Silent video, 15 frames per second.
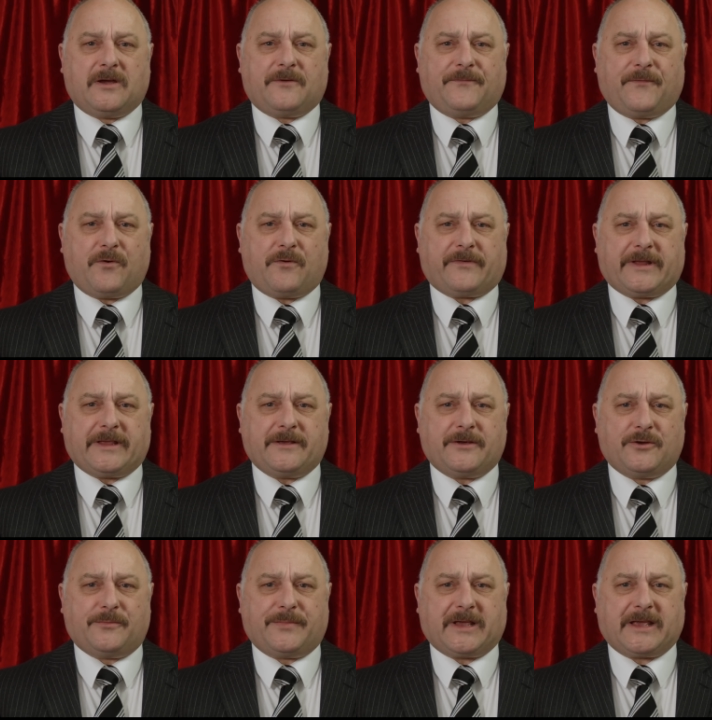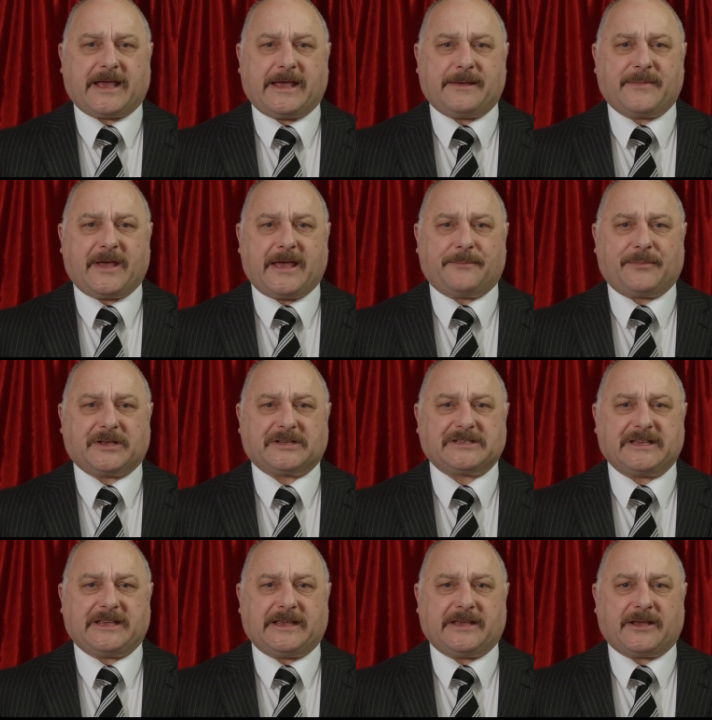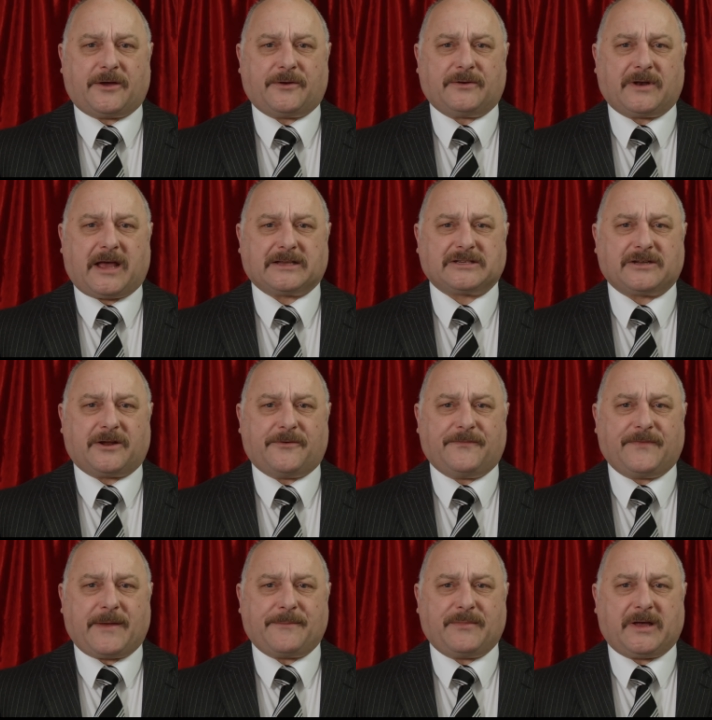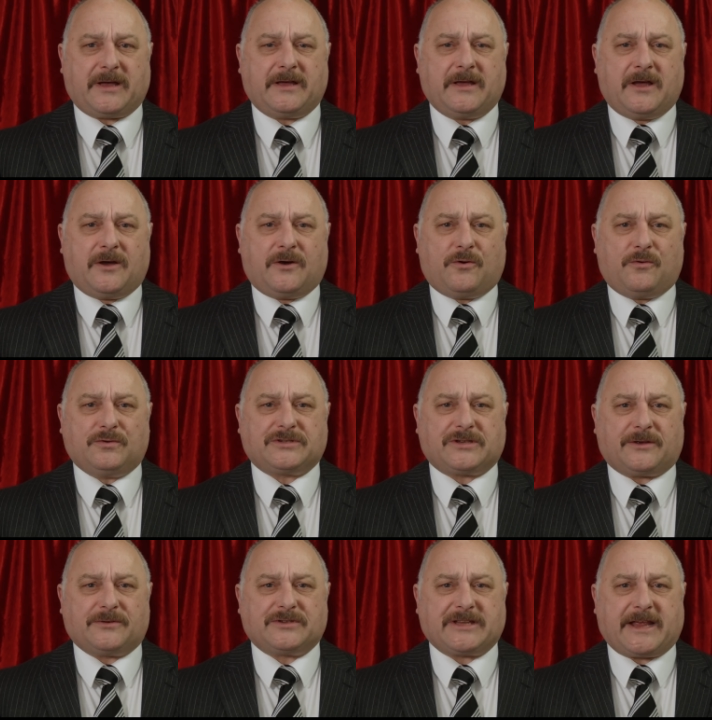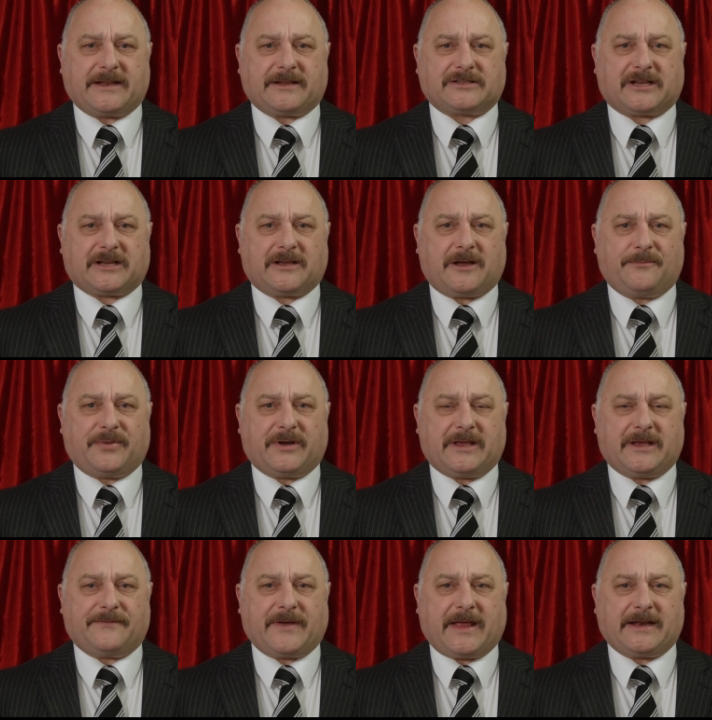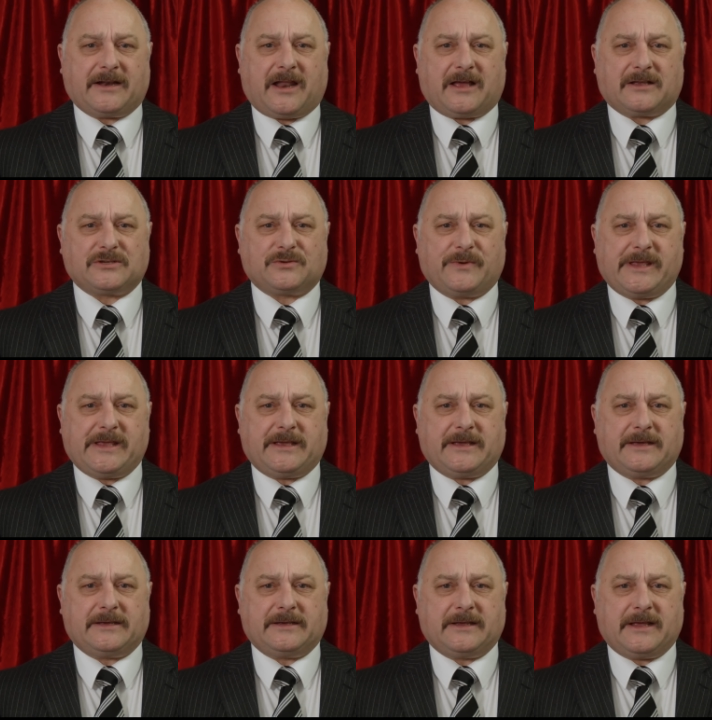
Faury, who became Airbus CEO last November, also said at a company event last week